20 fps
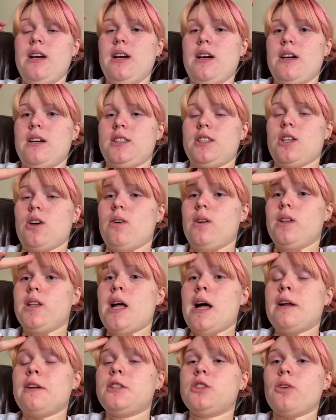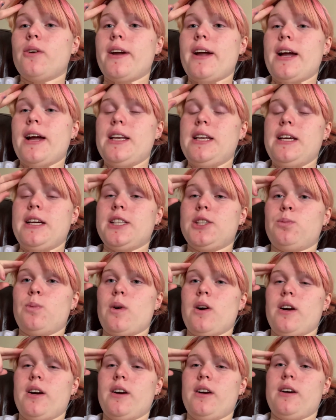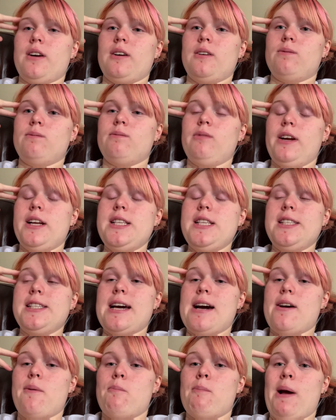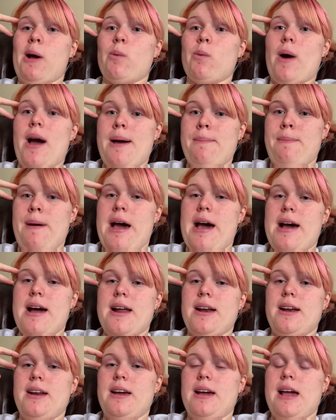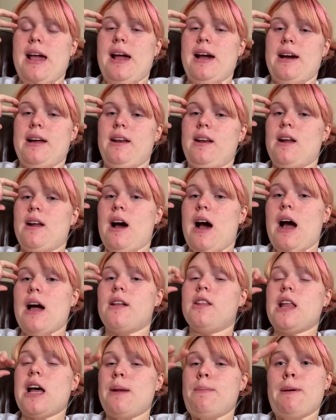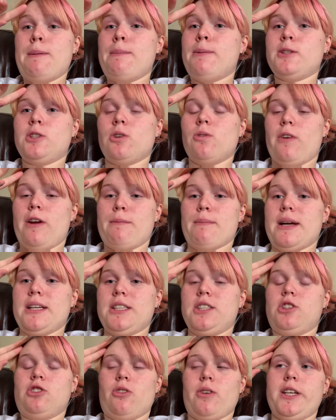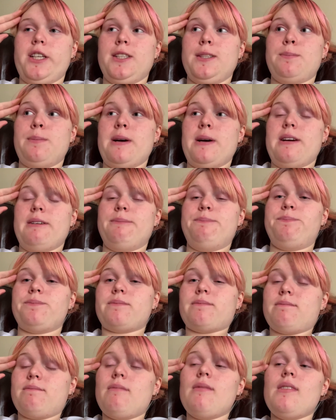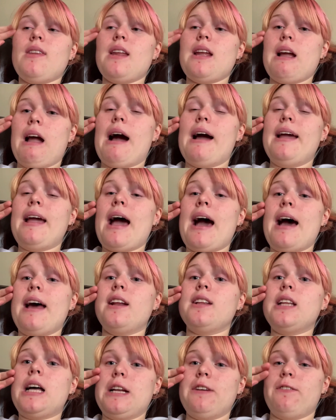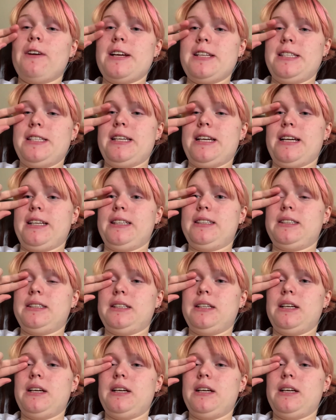So a lot of story ideas were written down in my Wattpad, and a lot of people don't read my stories, but I had a lot of ideas.